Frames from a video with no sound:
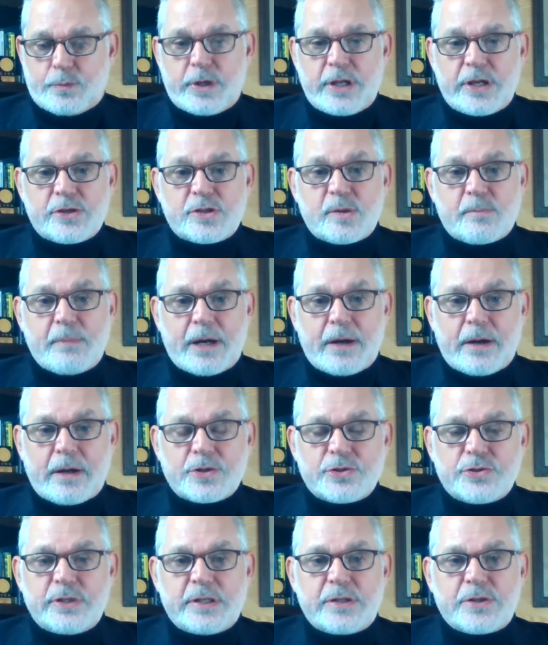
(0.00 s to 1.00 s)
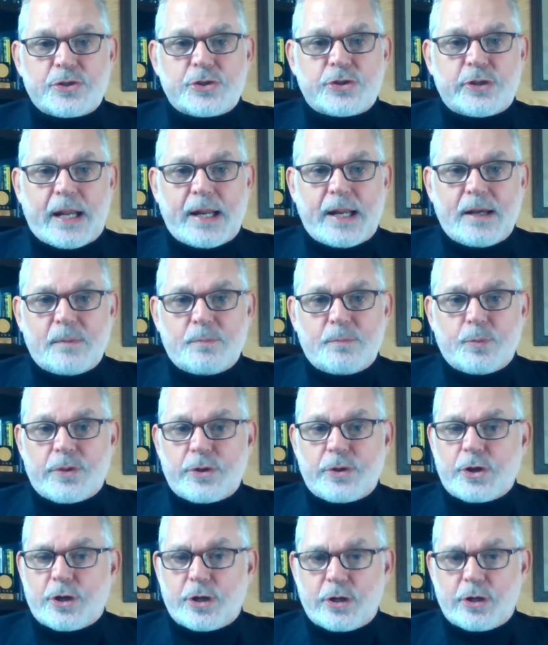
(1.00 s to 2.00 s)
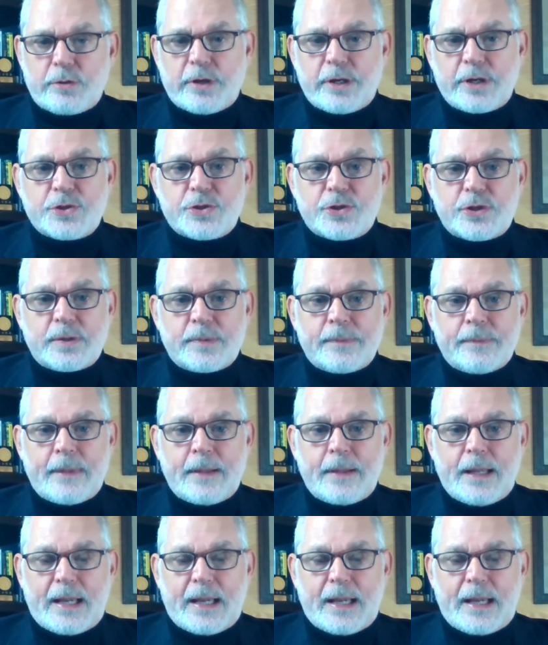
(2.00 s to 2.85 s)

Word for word: And we as Americans need to stand up with courage,